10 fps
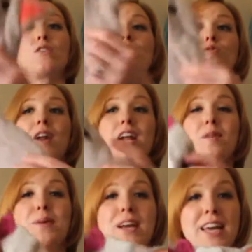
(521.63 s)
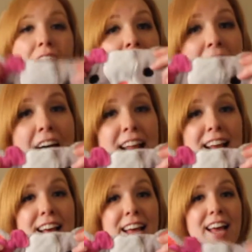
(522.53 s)
who's ready to be a cat?
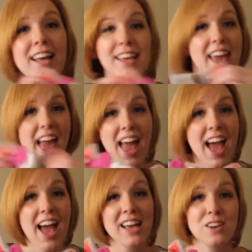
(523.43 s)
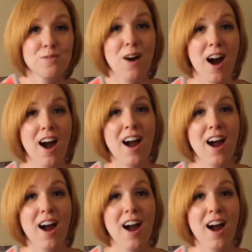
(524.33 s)
Yeah, you